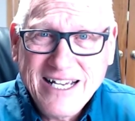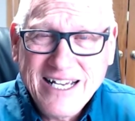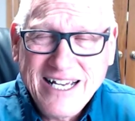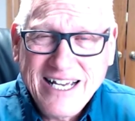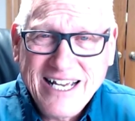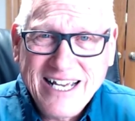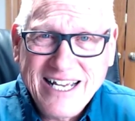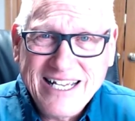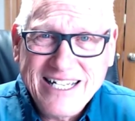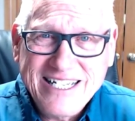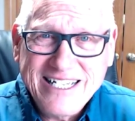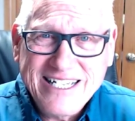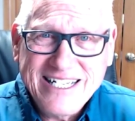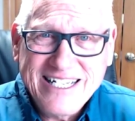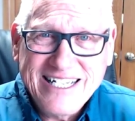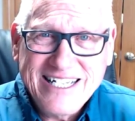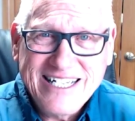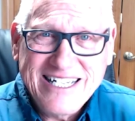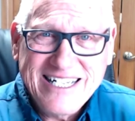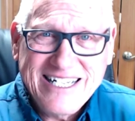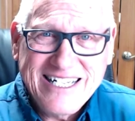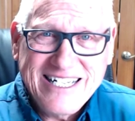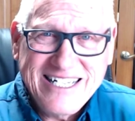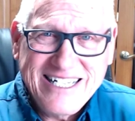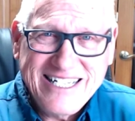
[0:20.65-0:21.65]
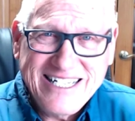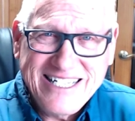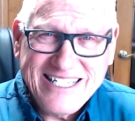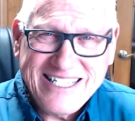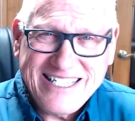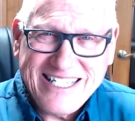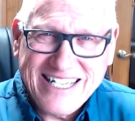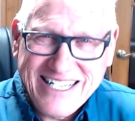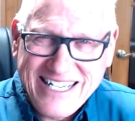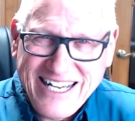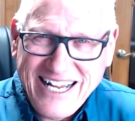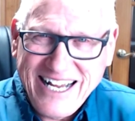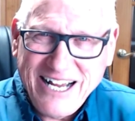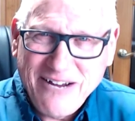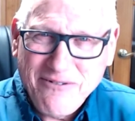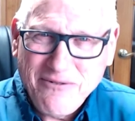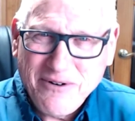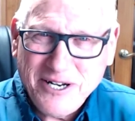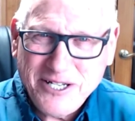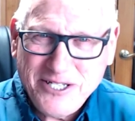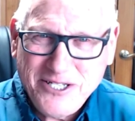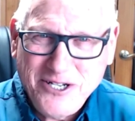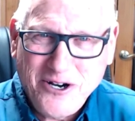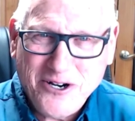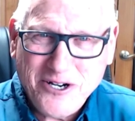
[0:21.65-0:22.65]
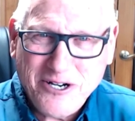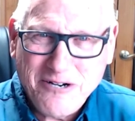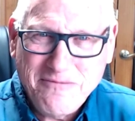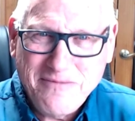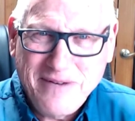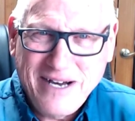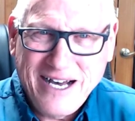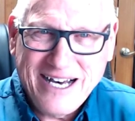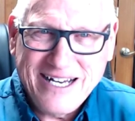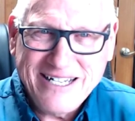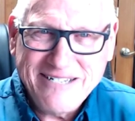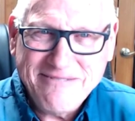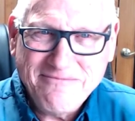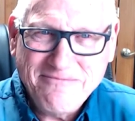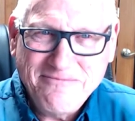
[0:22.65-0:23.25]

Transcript: And today I want to talk about